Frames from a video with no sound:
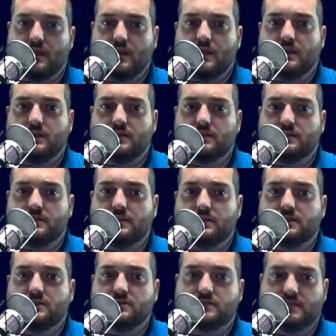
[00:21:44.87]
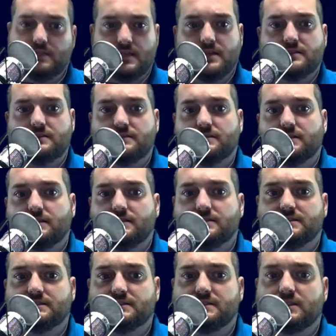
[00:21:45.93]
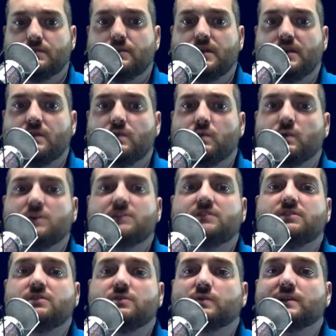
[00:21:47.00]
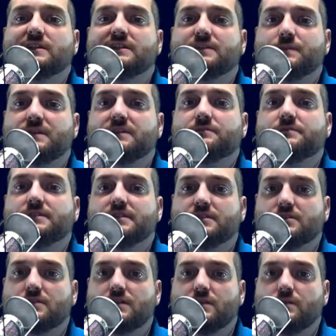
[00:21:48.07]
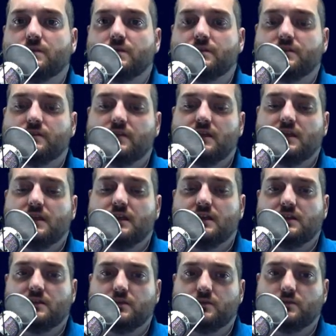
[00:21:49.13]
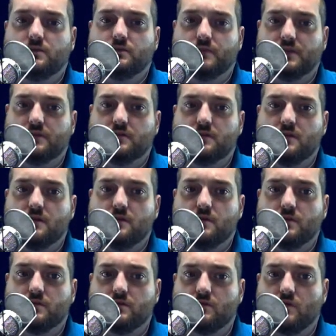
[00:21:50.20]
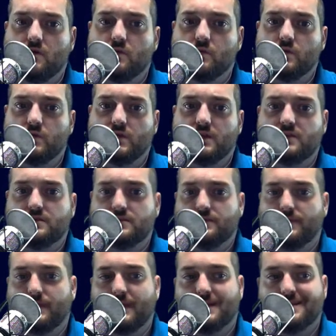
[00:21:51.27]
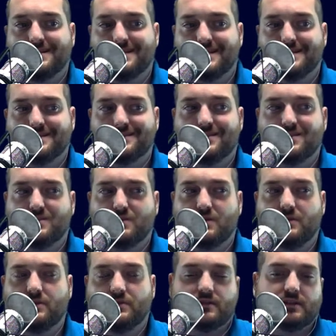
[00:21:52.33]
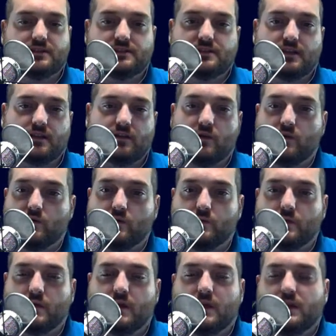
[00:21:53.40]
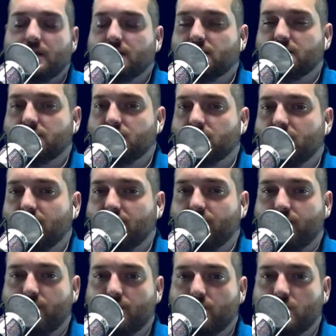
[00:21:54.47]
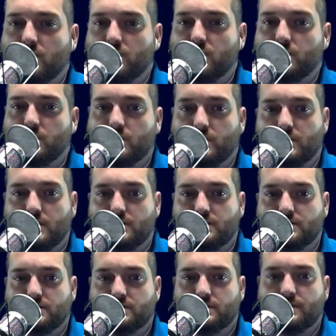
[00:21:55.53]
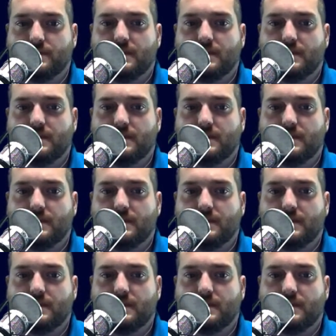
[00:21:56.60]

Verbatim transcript: And then you say yes, and it's going to say, okay, what do you want it to be able to integrate with? And you pick your hub or your home location. Chances are it's probably only going to say home unless you have multiple locations.